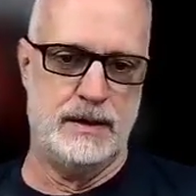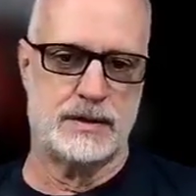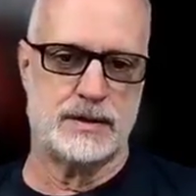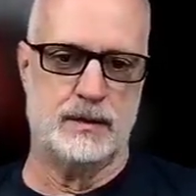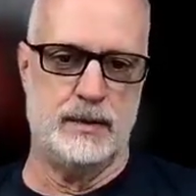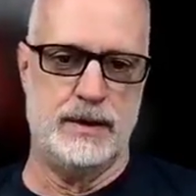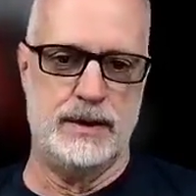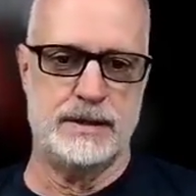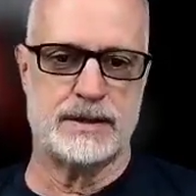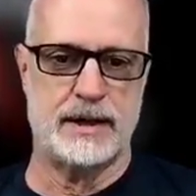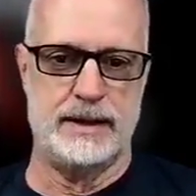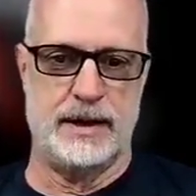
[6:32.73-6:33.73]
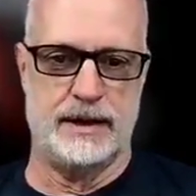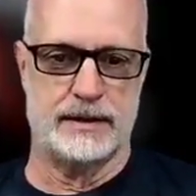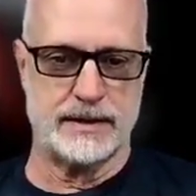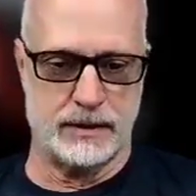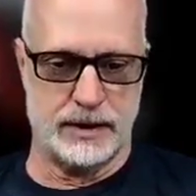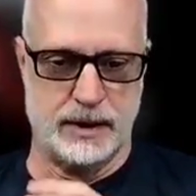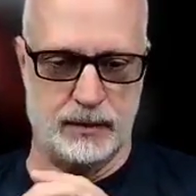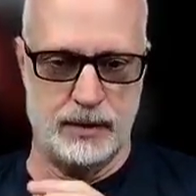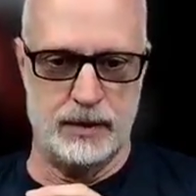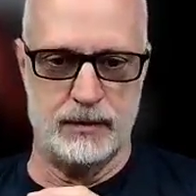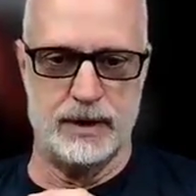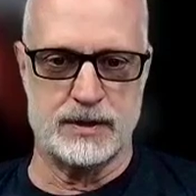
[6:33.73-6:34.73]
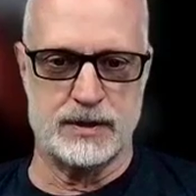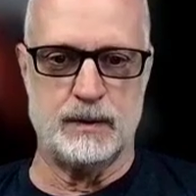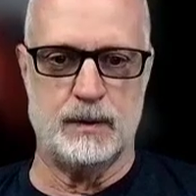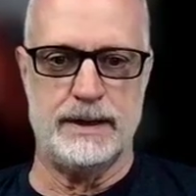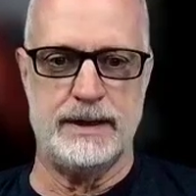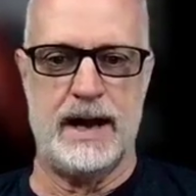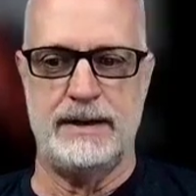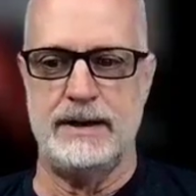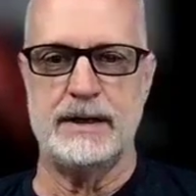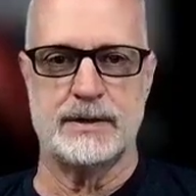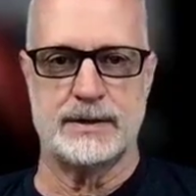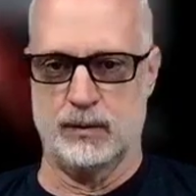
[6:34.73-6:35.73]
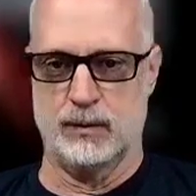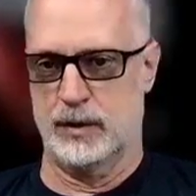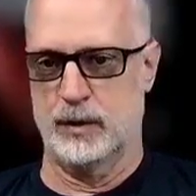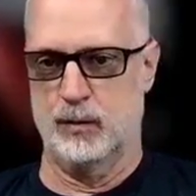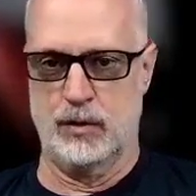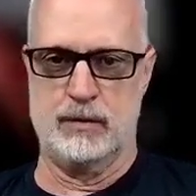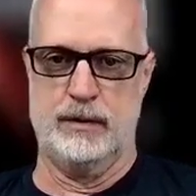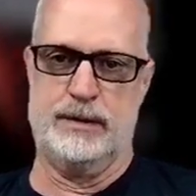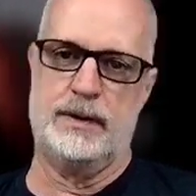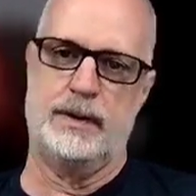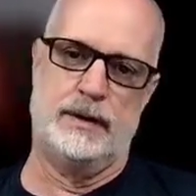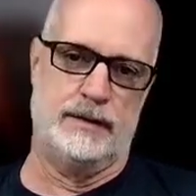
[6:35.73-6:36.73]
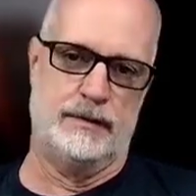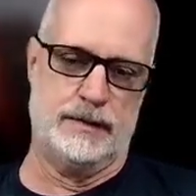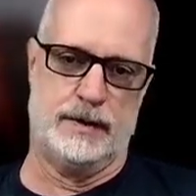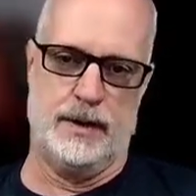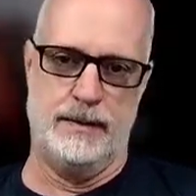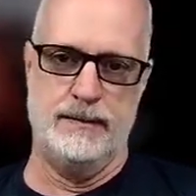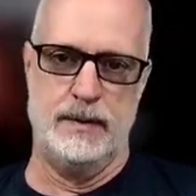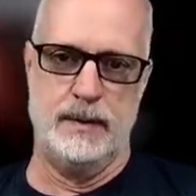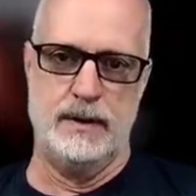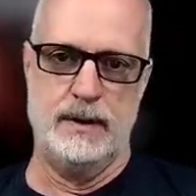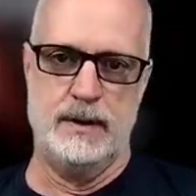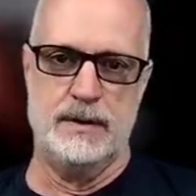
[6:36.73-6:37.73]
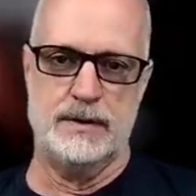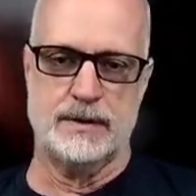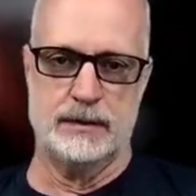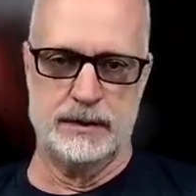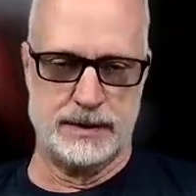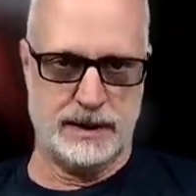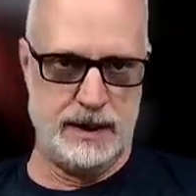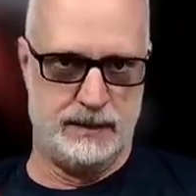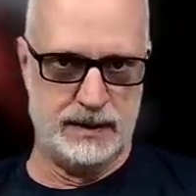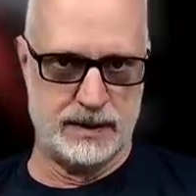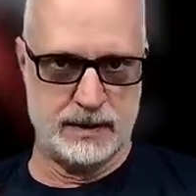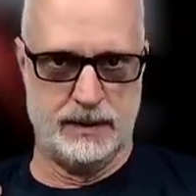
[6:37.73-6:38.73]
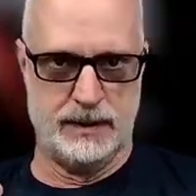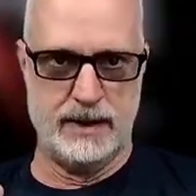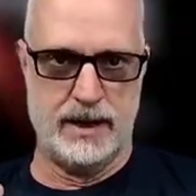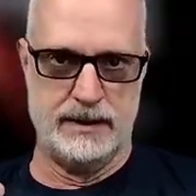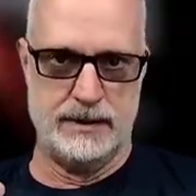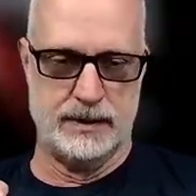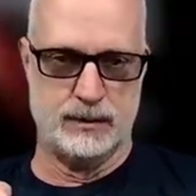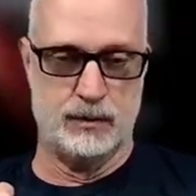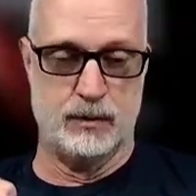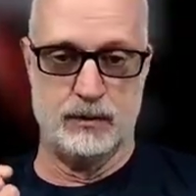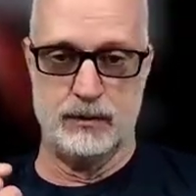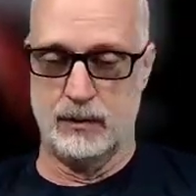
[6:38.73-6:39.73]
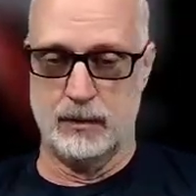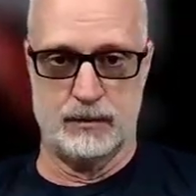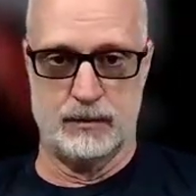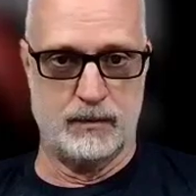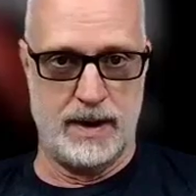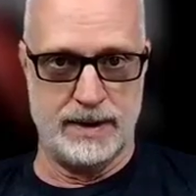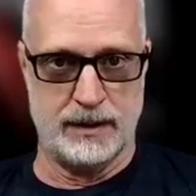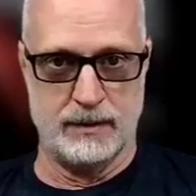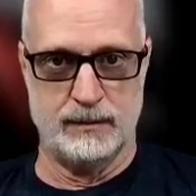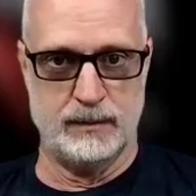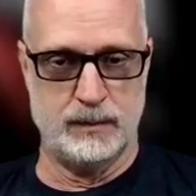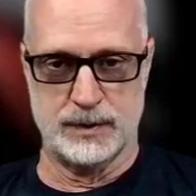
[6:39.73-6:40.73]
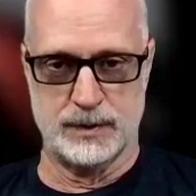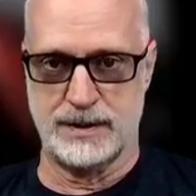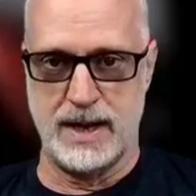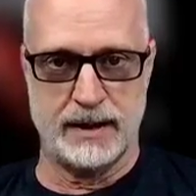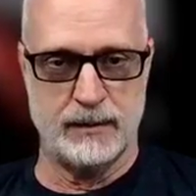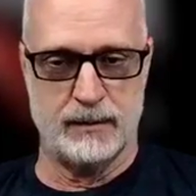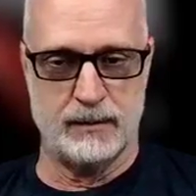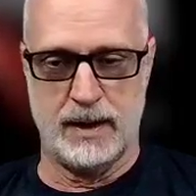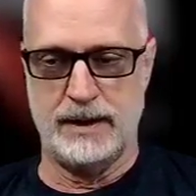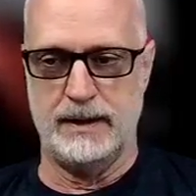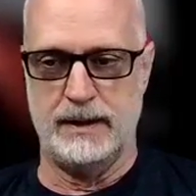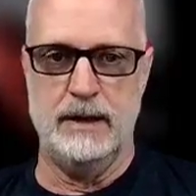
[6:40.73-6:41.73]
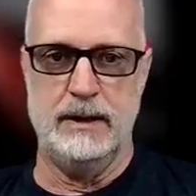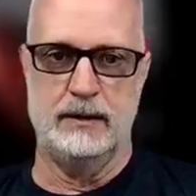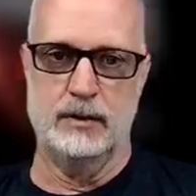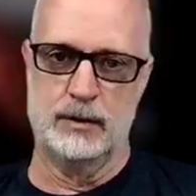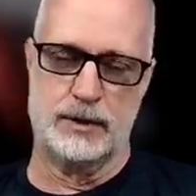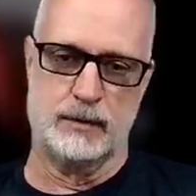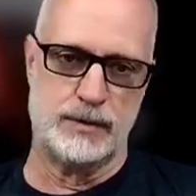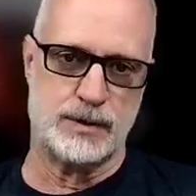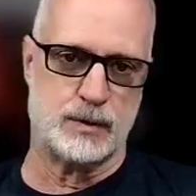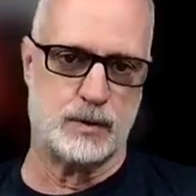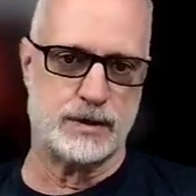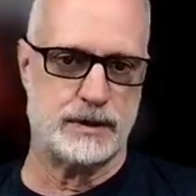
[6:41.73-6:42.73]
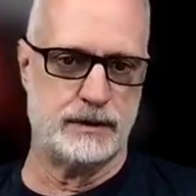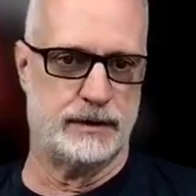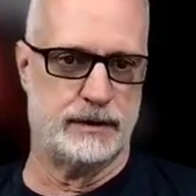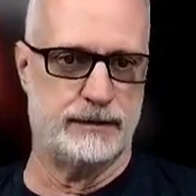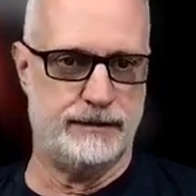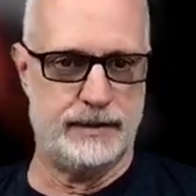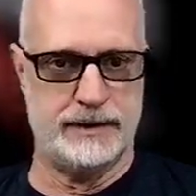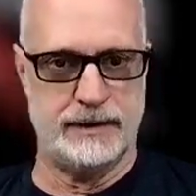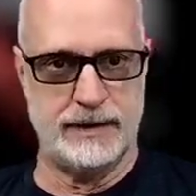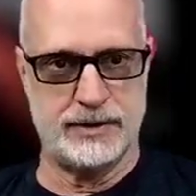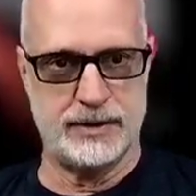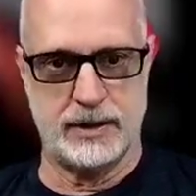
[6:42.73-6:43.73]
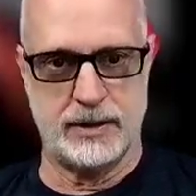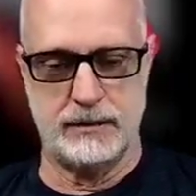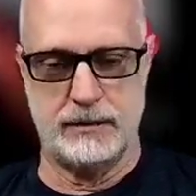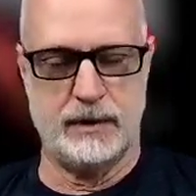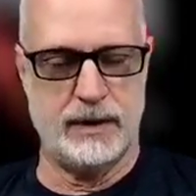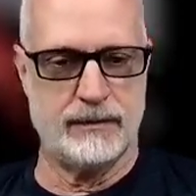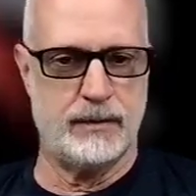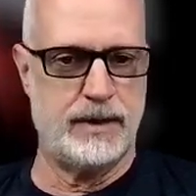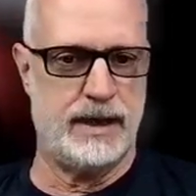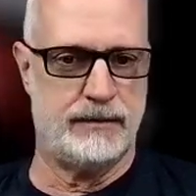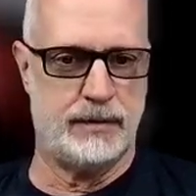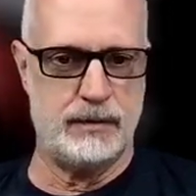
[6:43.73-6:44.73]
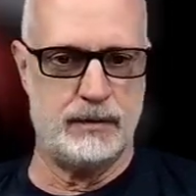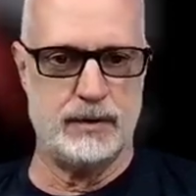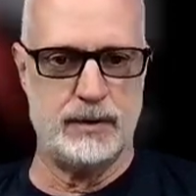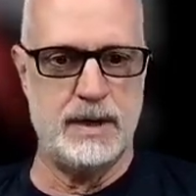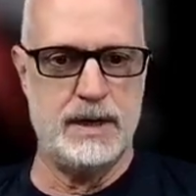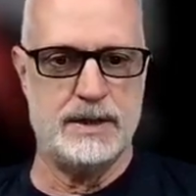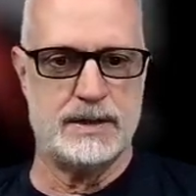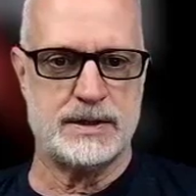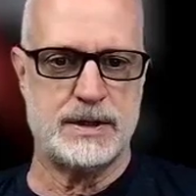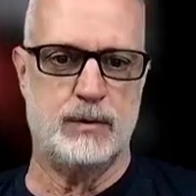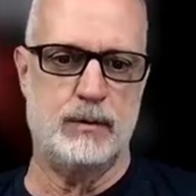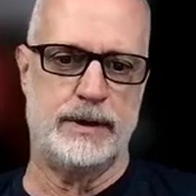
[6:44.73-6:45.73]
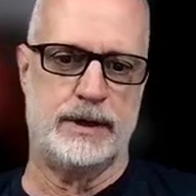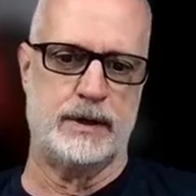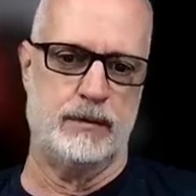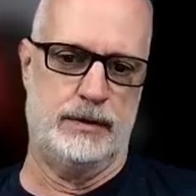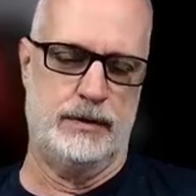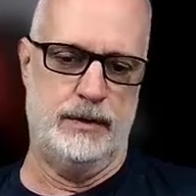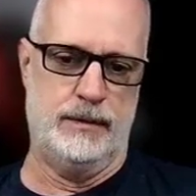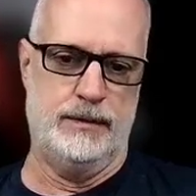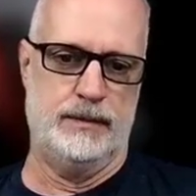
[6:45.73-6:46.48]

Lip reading: So we sat down and said, okay, well, you get 20 ideas that we're going to work with at any given time. So let's keep this 20 ideas. We'll rank them, we'll stack them right, look at resourcing, look at funding, education, whatever we have to do to see what we can really do.